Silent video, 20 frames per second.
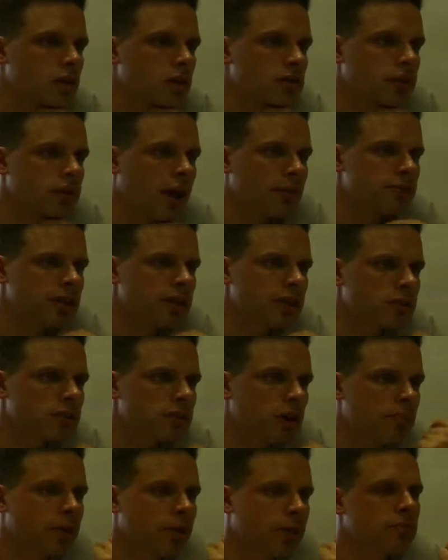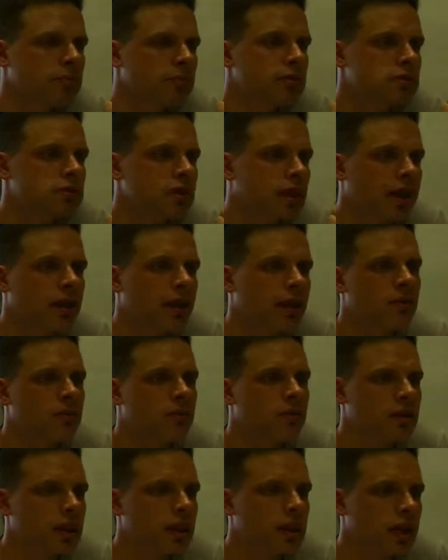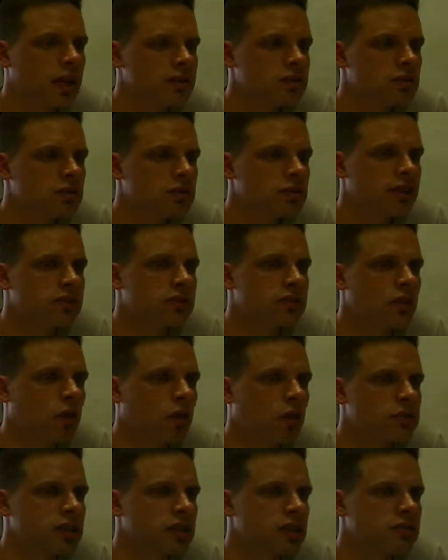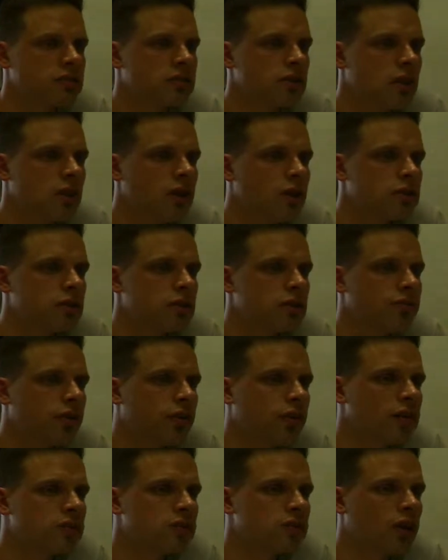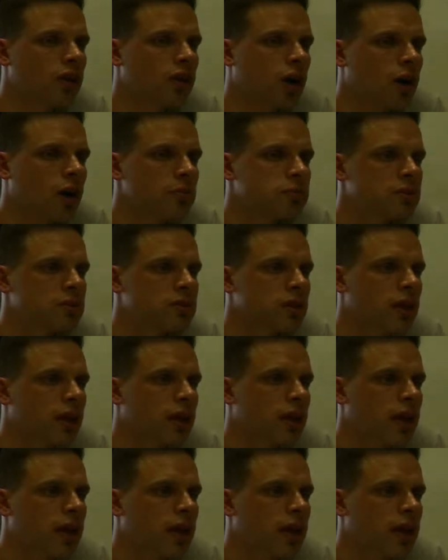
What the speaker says: So abstract type members allow classes, traits, and objects to define types